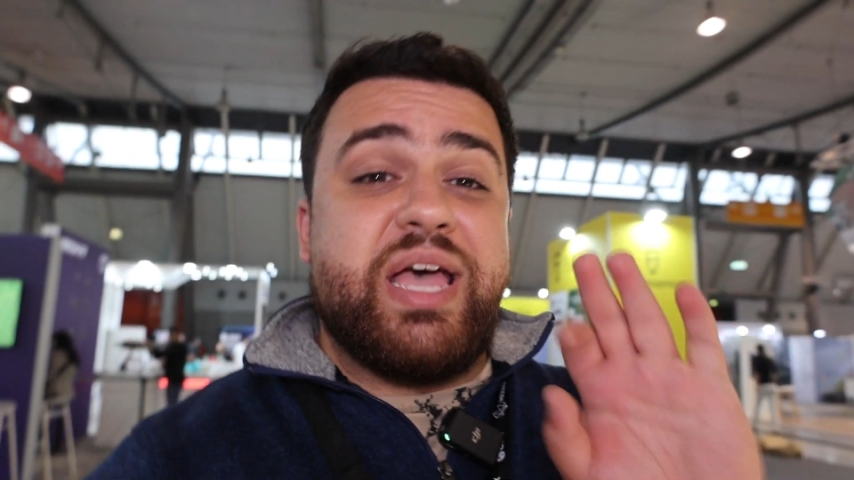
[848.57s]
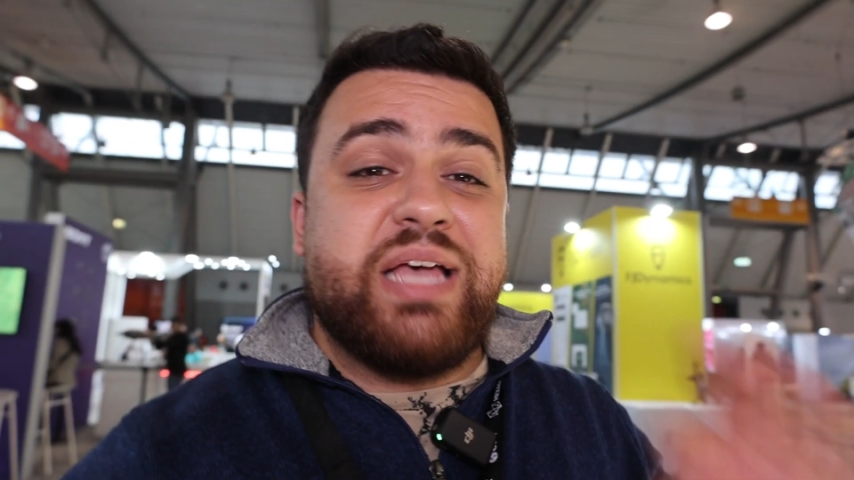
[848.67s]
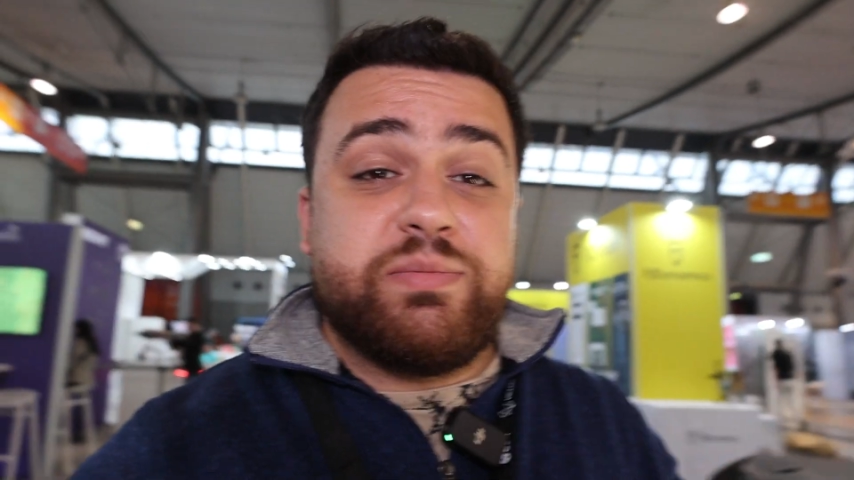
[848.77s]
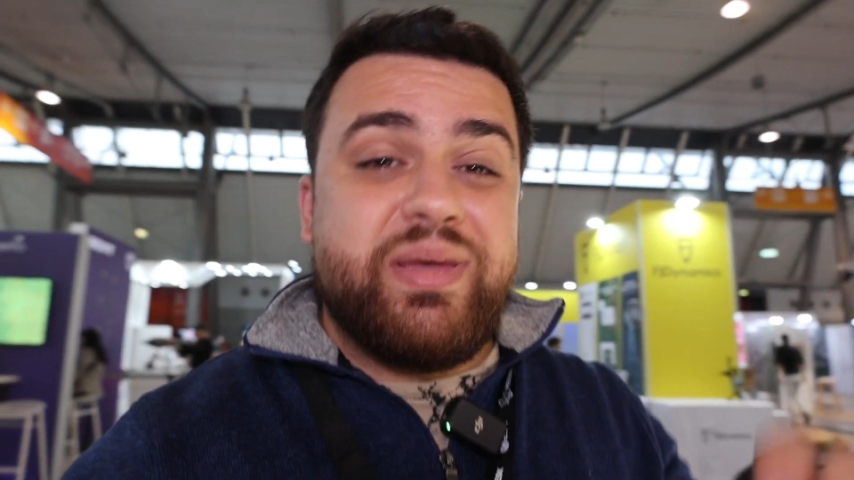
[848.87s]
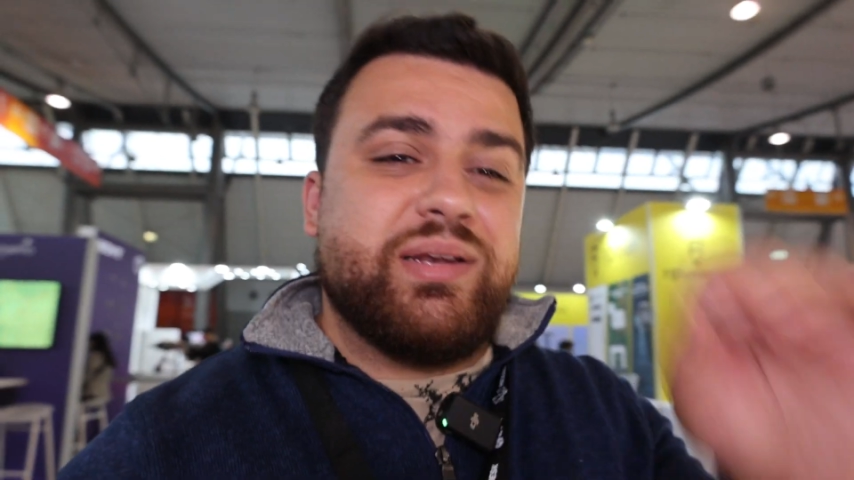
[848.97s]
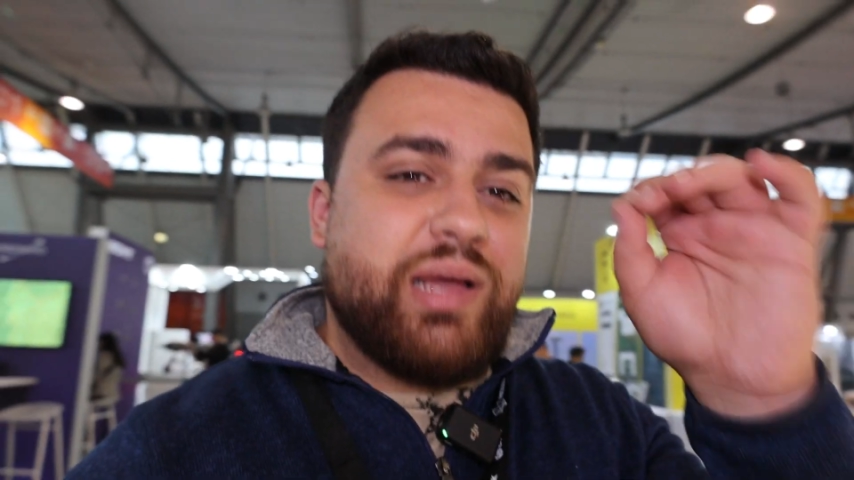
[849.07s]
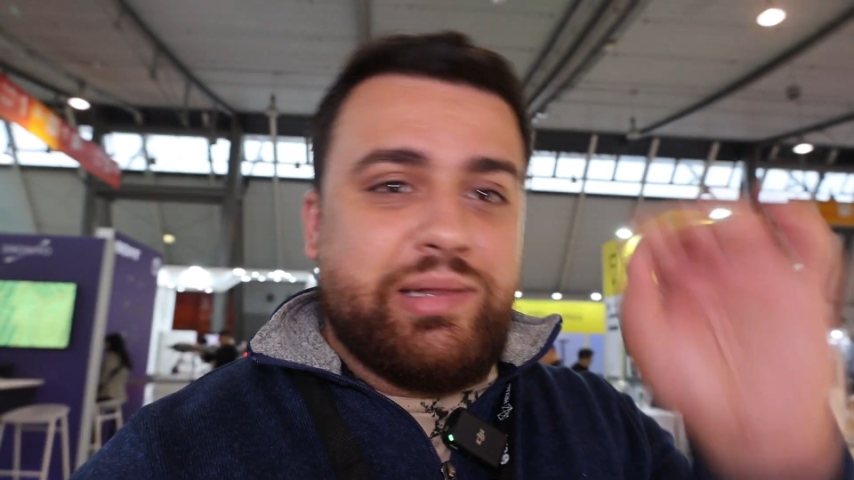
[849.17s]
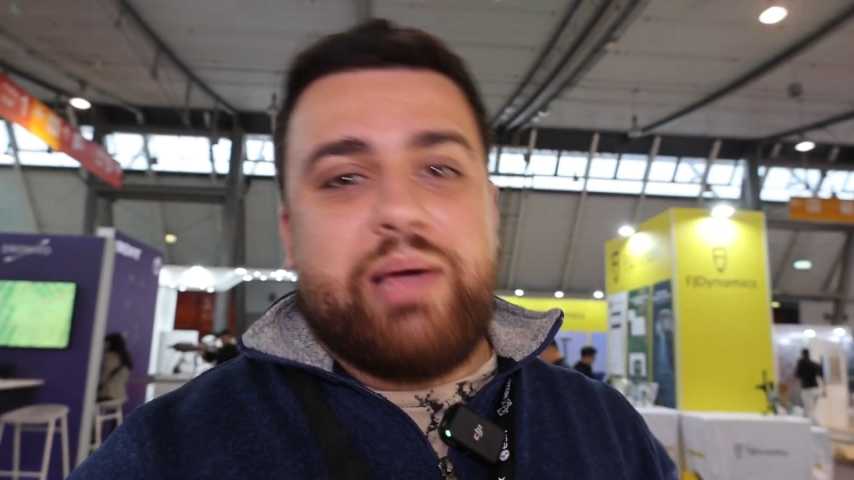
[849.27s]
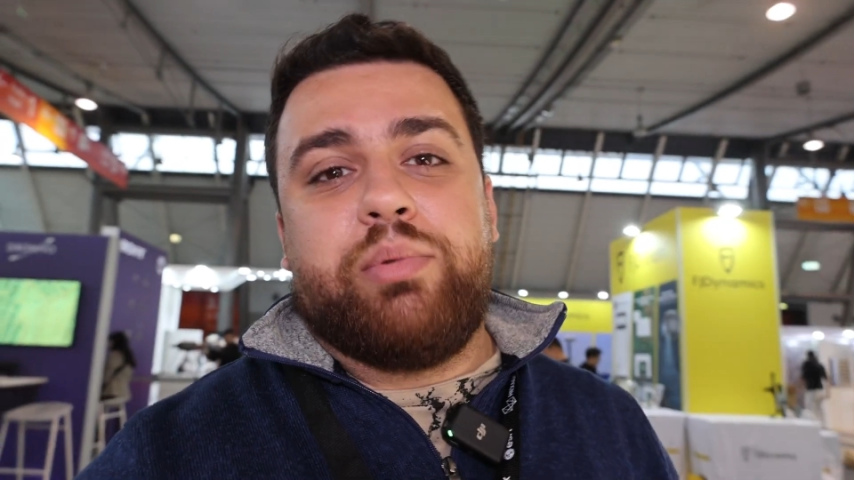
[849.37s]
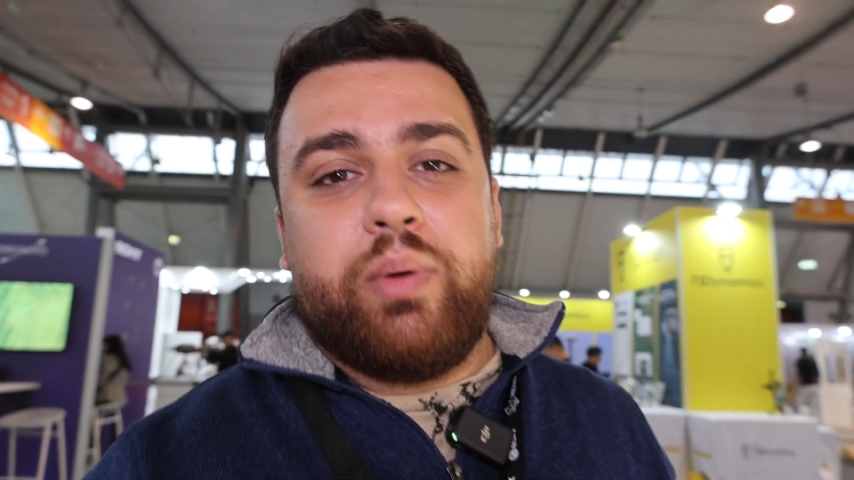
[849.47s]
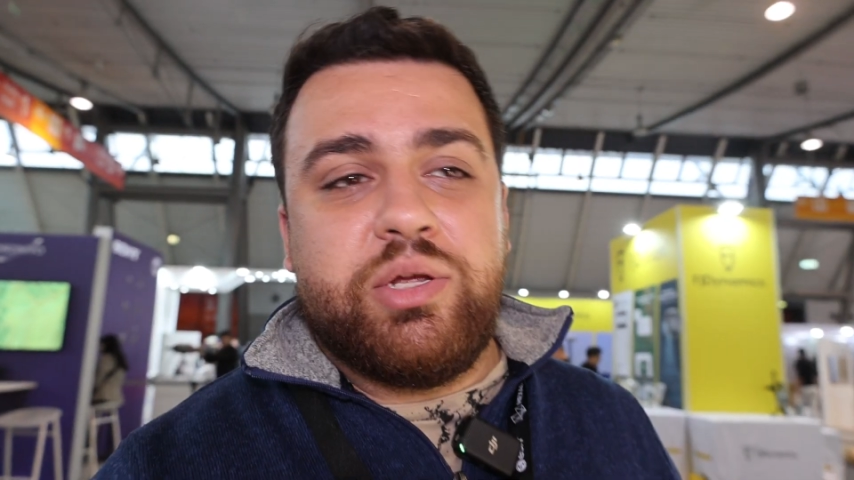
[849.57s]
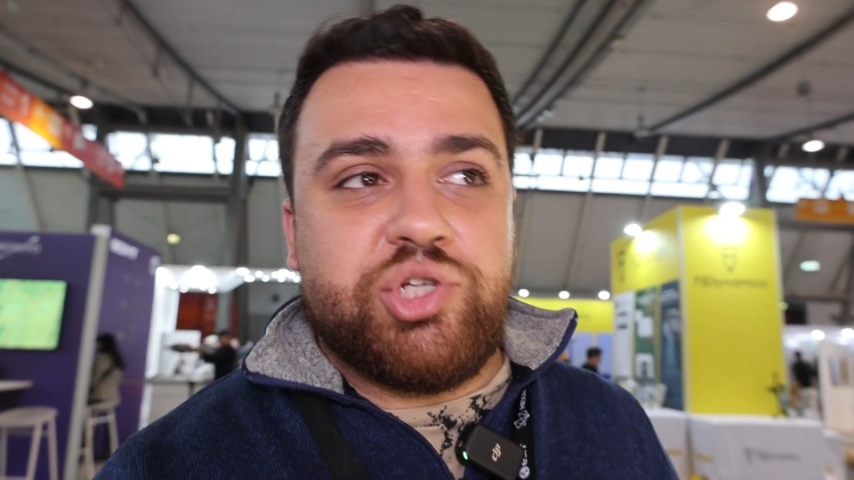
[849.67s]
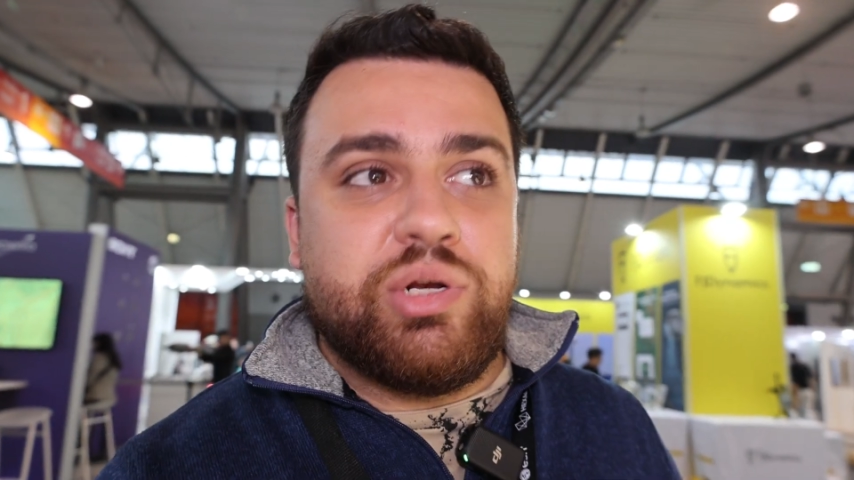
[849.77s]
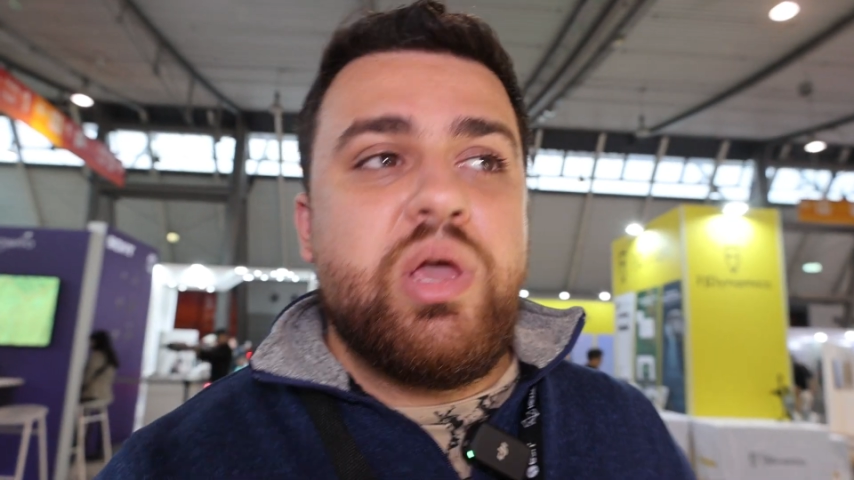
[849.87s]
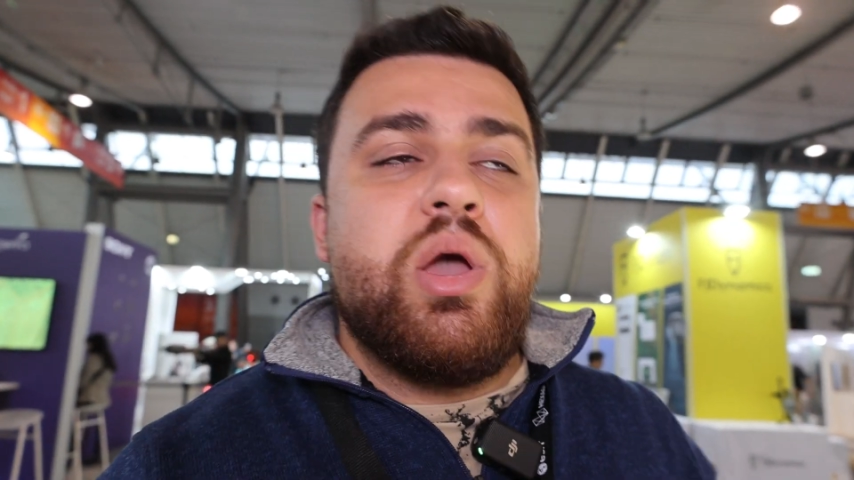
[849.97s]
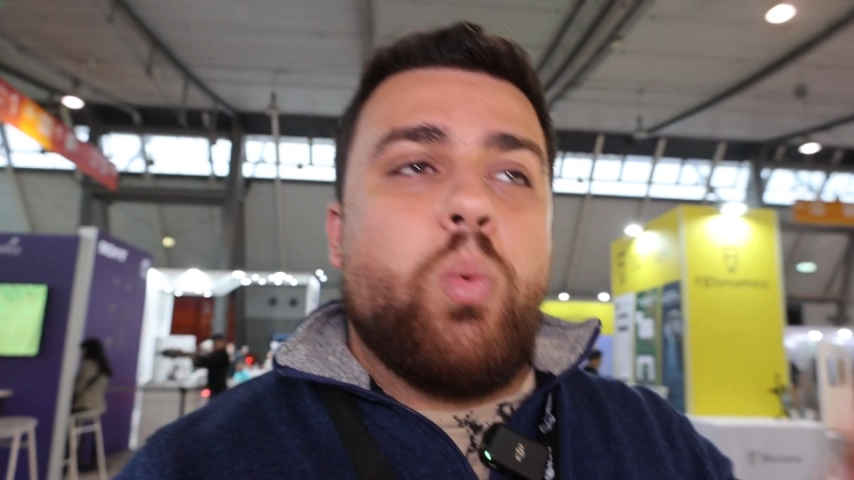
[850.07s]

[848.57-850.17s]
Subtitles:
has been collaboration.